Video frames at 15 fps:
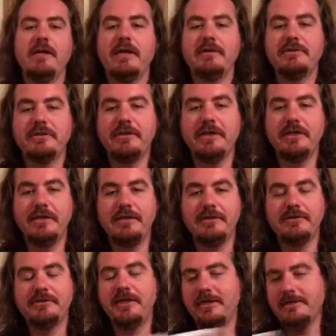got
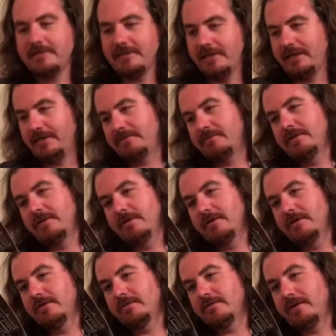Shazam
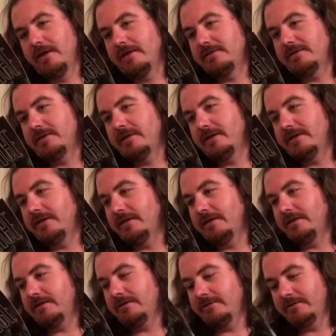
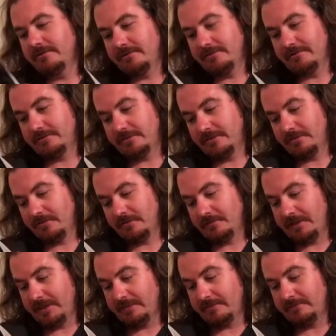racing
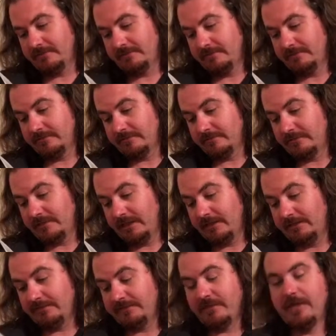Superman
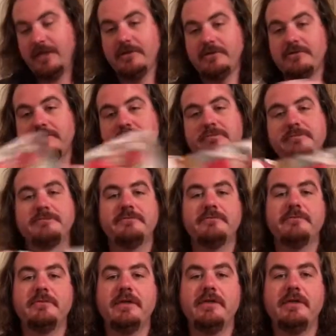and the Flash.
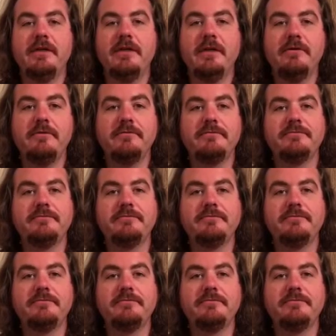There you go.